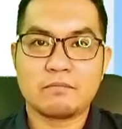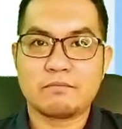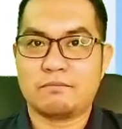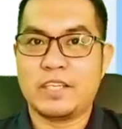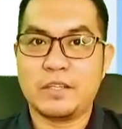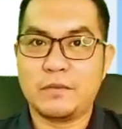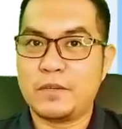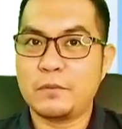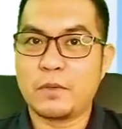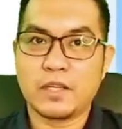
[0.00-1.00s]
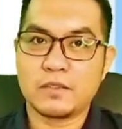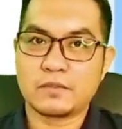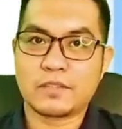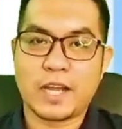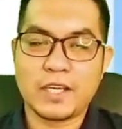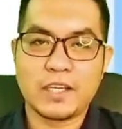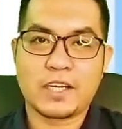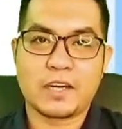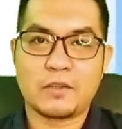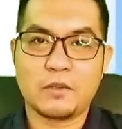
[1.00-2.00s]
individual tiny
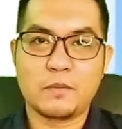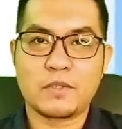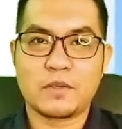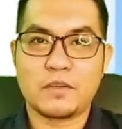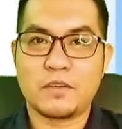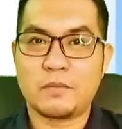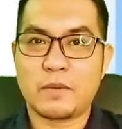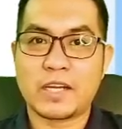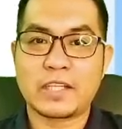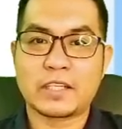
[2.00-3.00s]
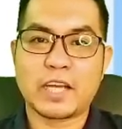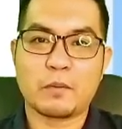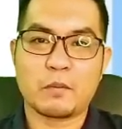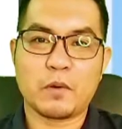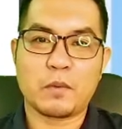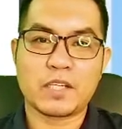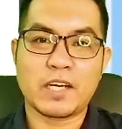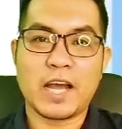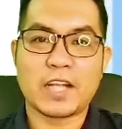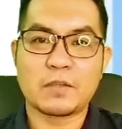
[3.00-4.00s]
current loops or magnetic dipole moments are
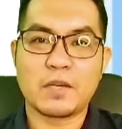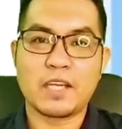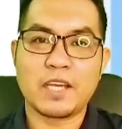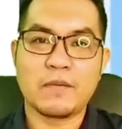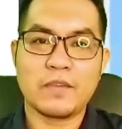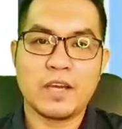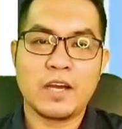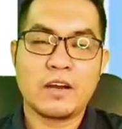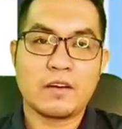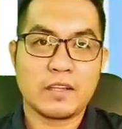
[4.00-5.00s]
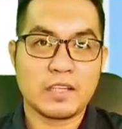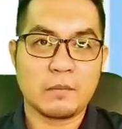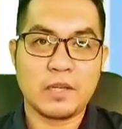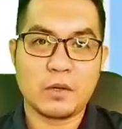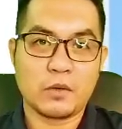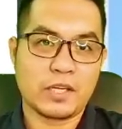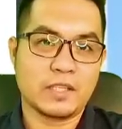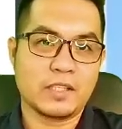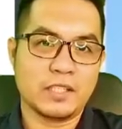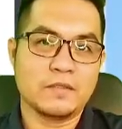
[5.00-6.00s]
actually randomly
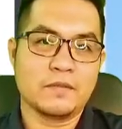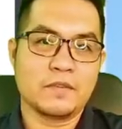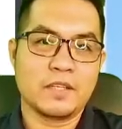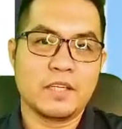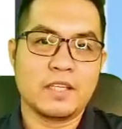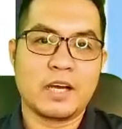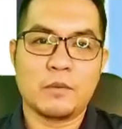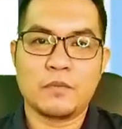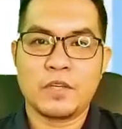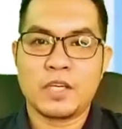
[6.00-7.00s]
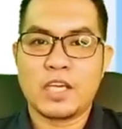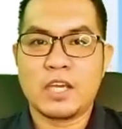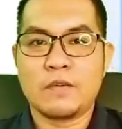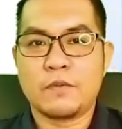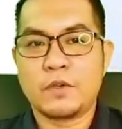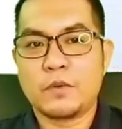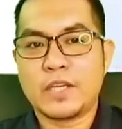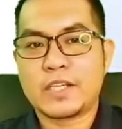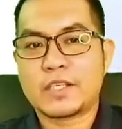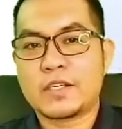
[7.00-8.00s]
oriented. Now, if you
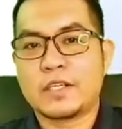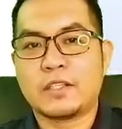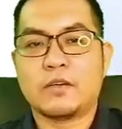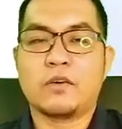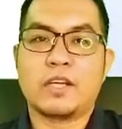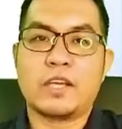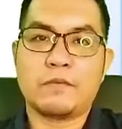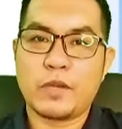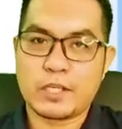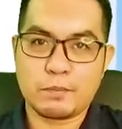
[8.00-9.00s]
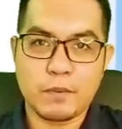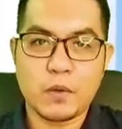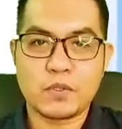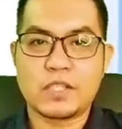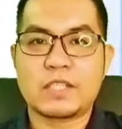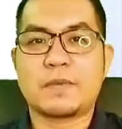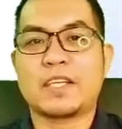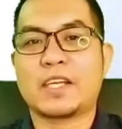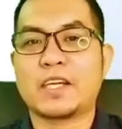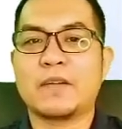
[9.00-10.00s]
exert or if you expose this
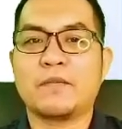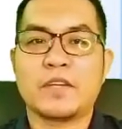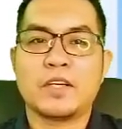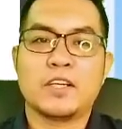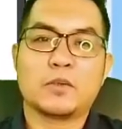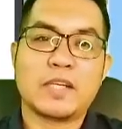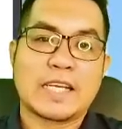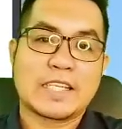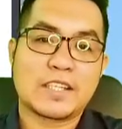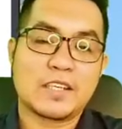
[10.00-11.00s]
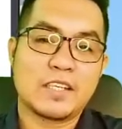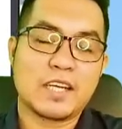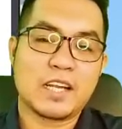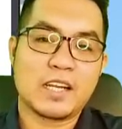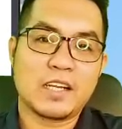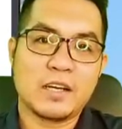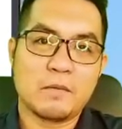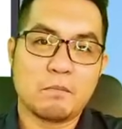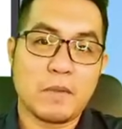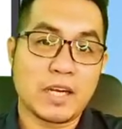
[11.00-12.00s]
material to an external
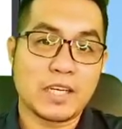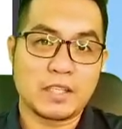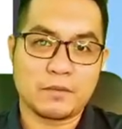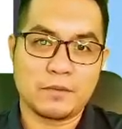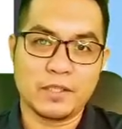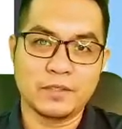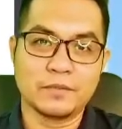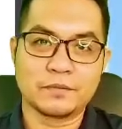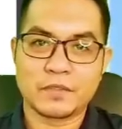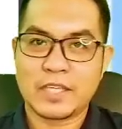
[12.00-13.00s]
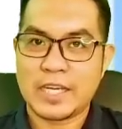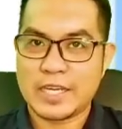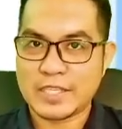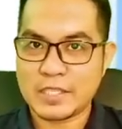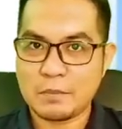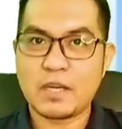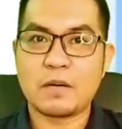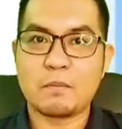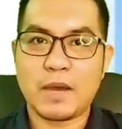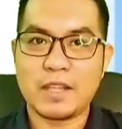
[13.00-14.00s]
magnetic field, in a similar
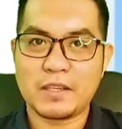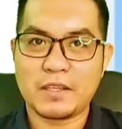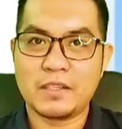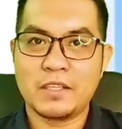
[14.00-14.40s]
manner,